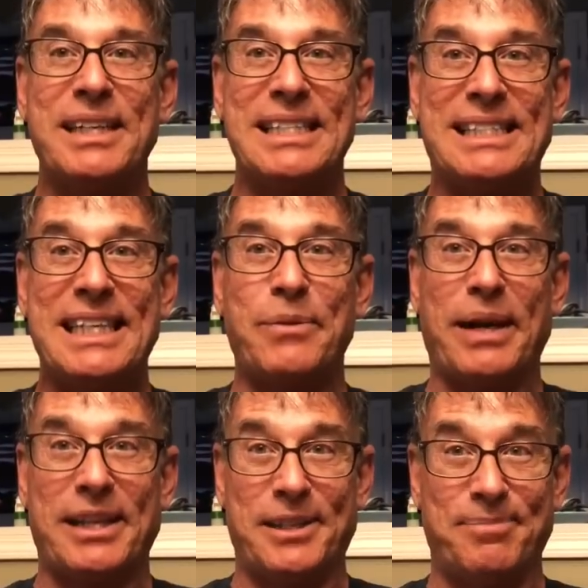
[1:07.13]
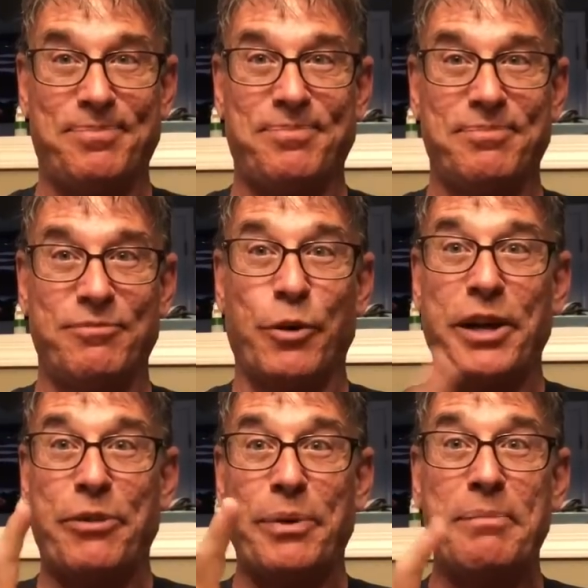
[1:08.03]
Sea Dweller,
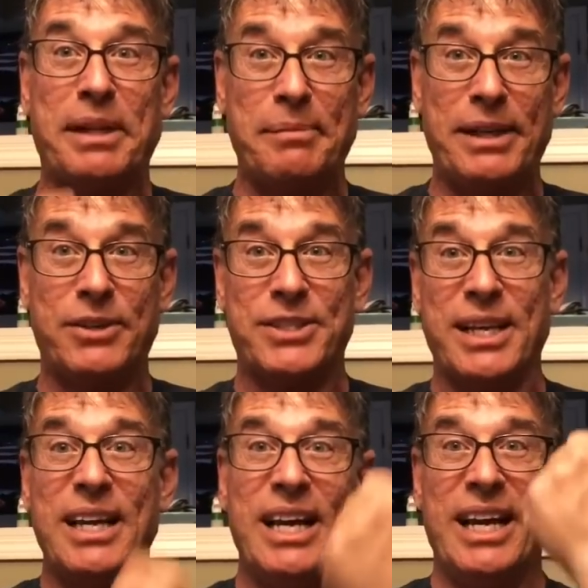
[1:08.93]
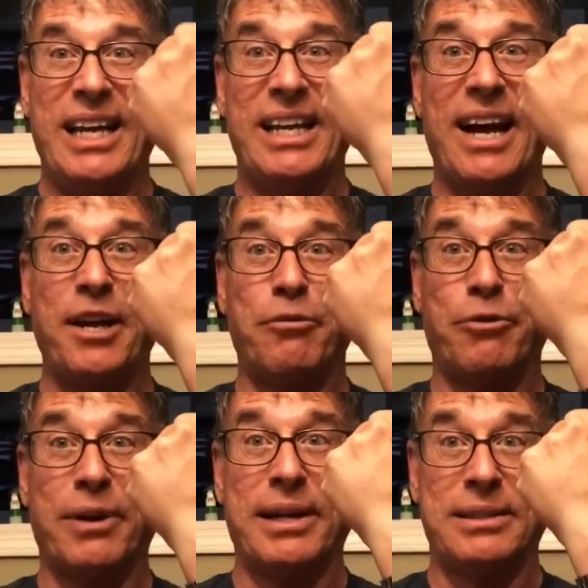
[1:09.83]
43 millimeters in
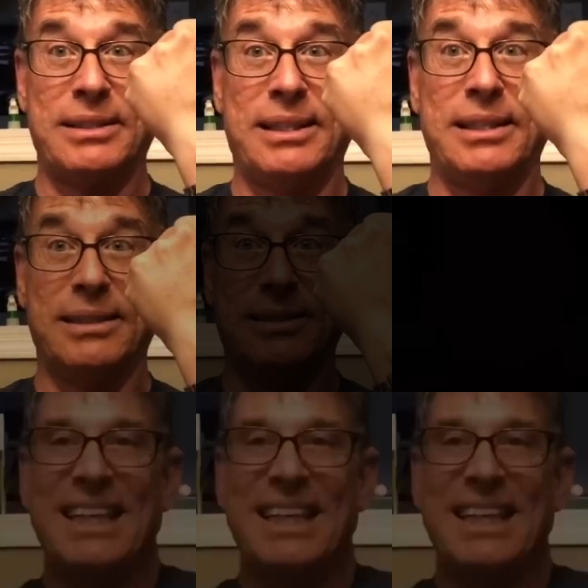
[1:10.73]
904L steel.